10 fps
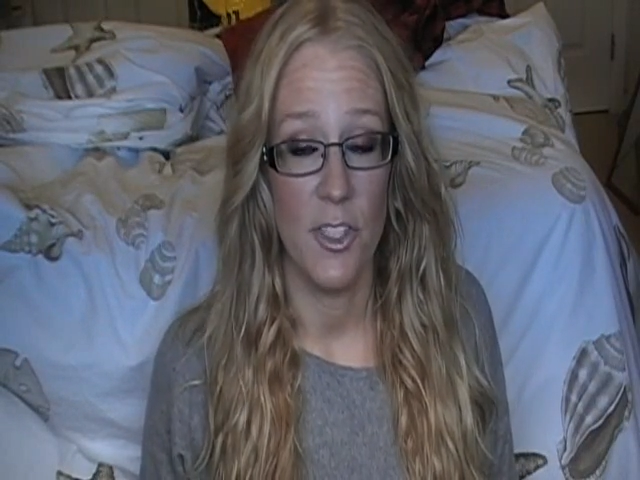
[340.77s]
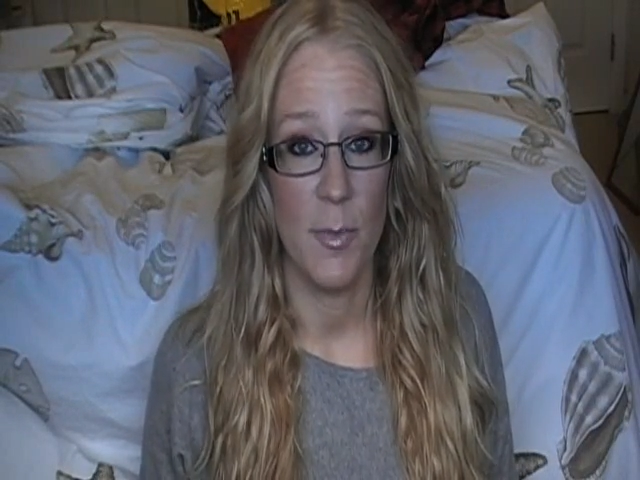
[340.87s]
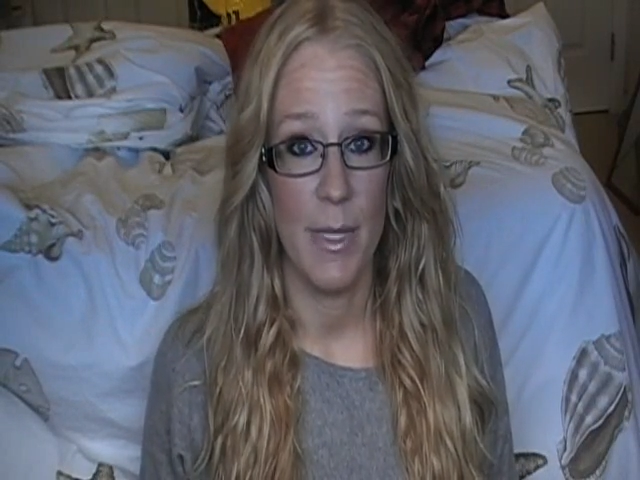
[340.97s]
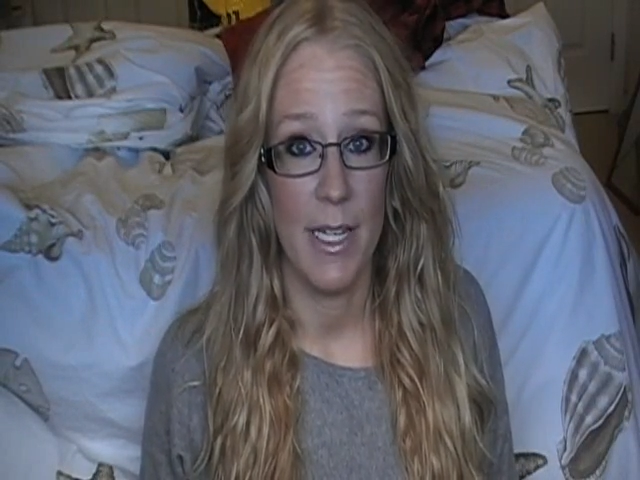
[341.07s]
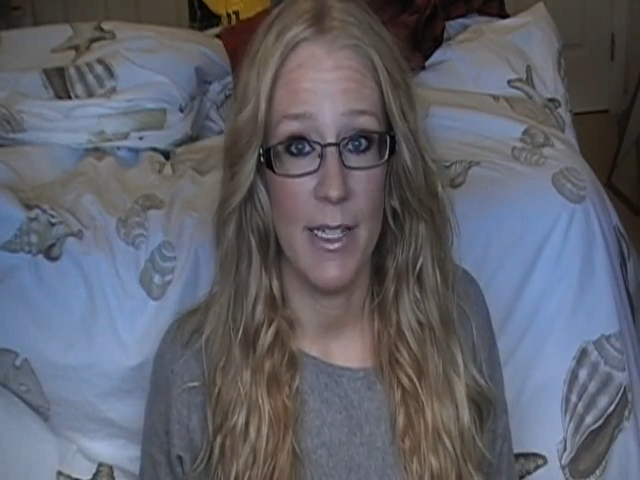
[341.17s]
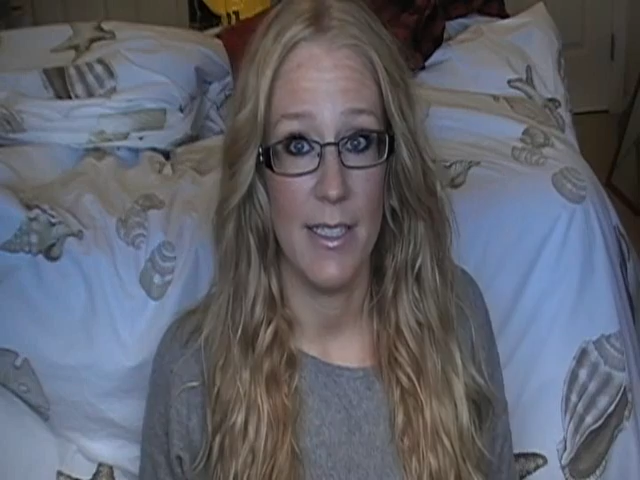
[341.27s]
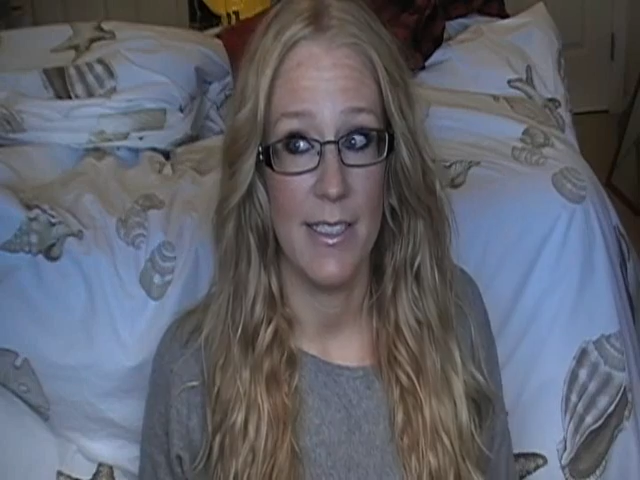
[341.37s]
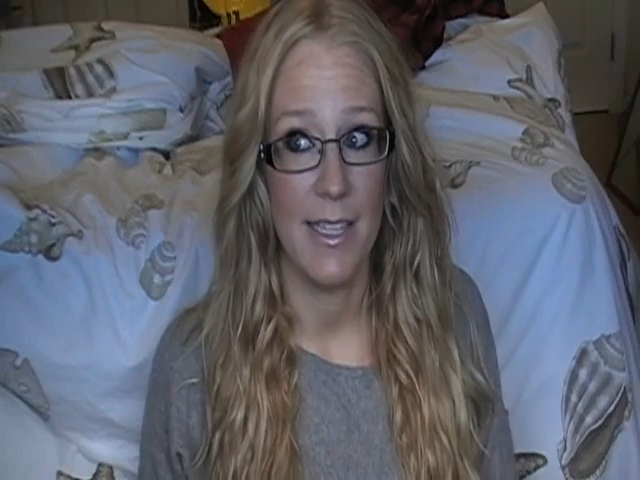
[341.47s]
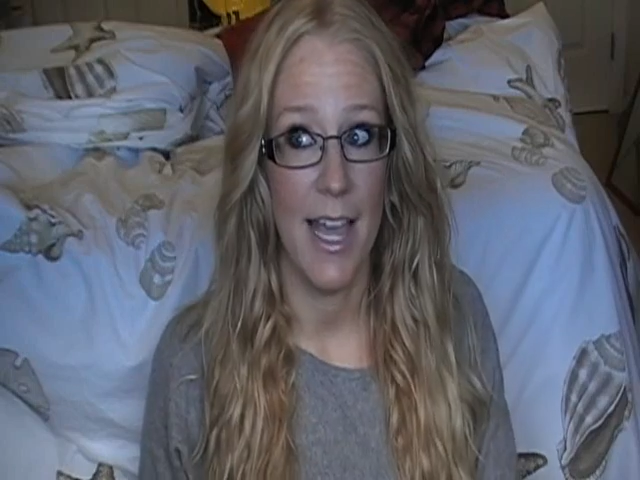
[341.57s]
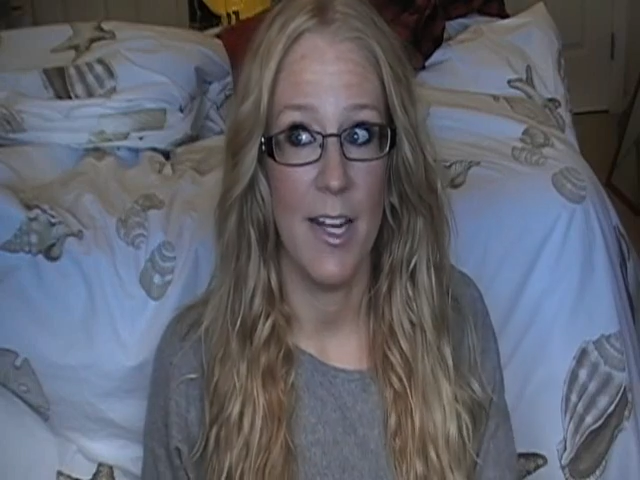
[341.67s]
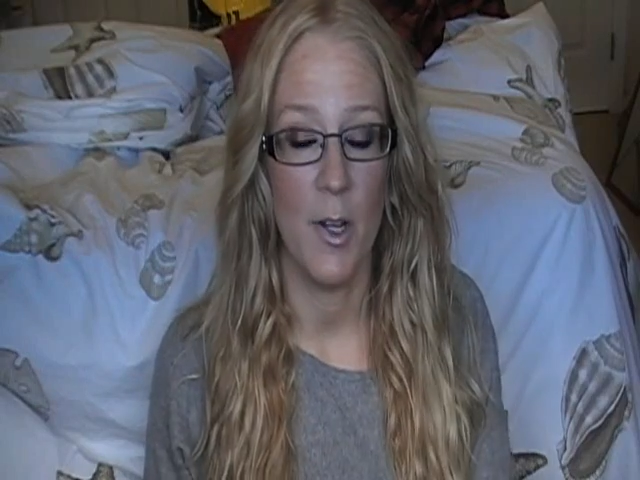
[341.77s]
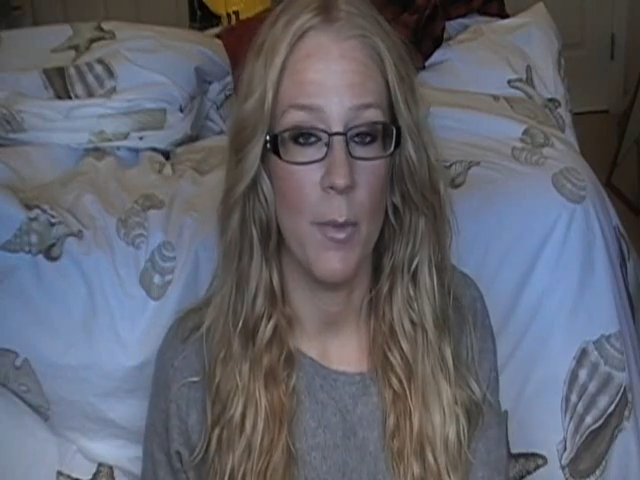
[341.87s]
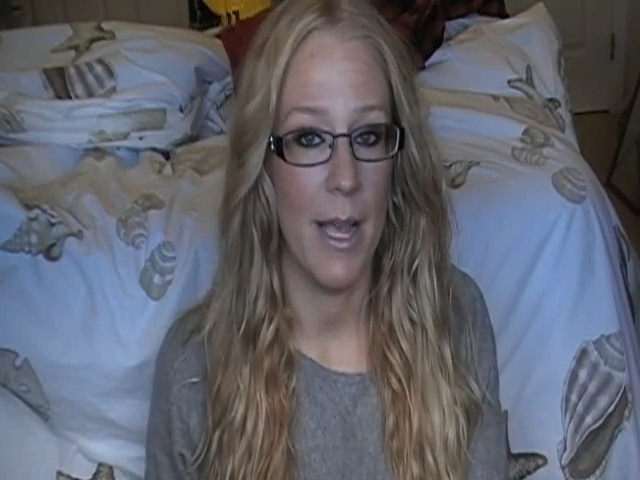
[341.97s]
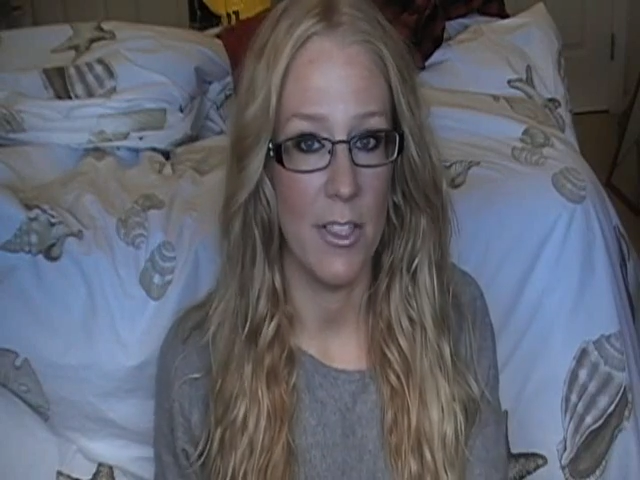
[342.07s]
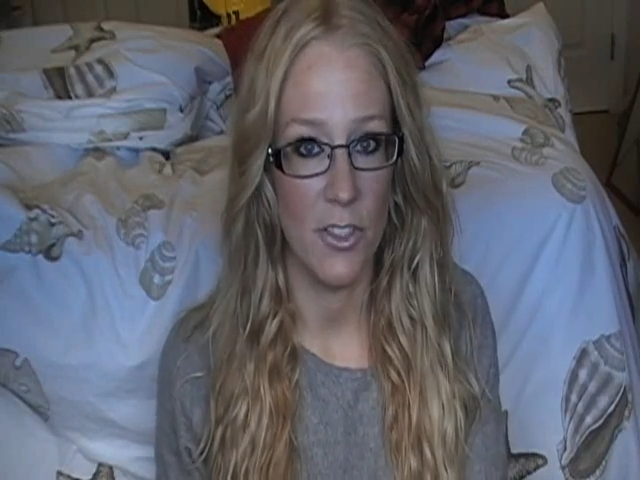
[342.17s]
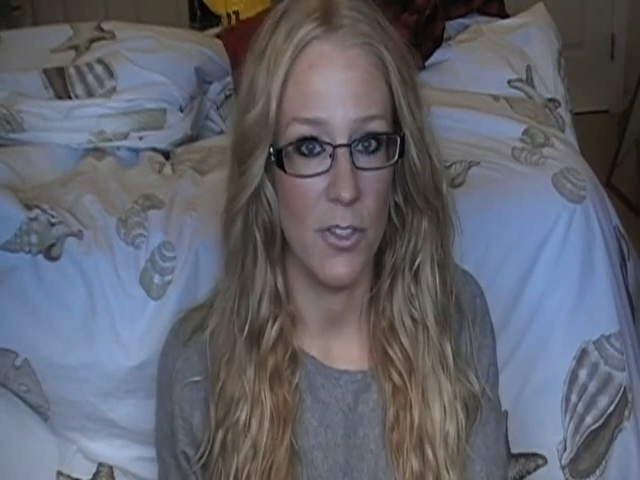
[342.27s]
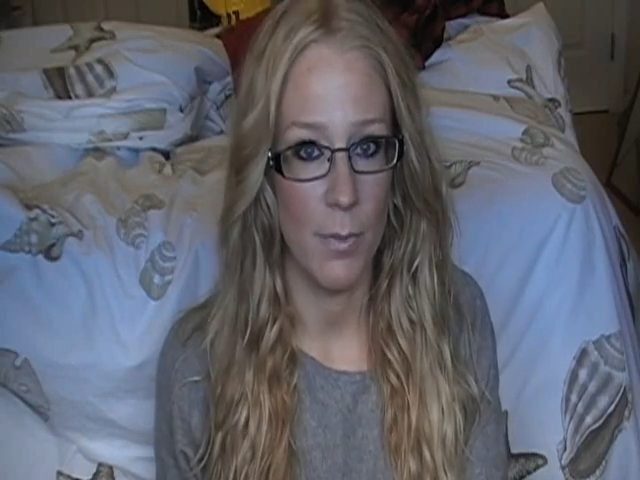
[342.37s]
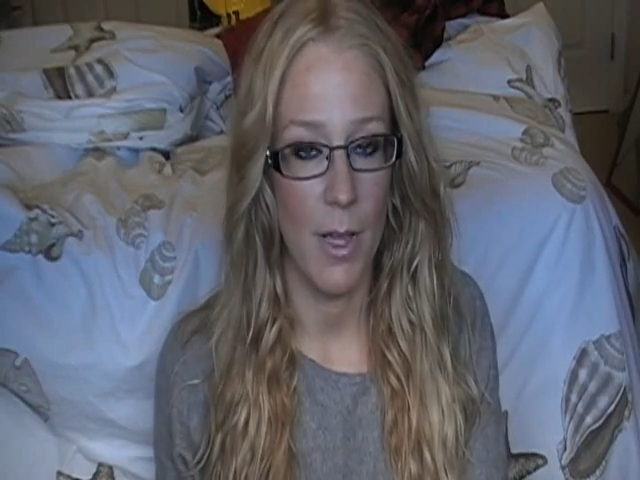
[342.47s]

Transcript: just because I know back to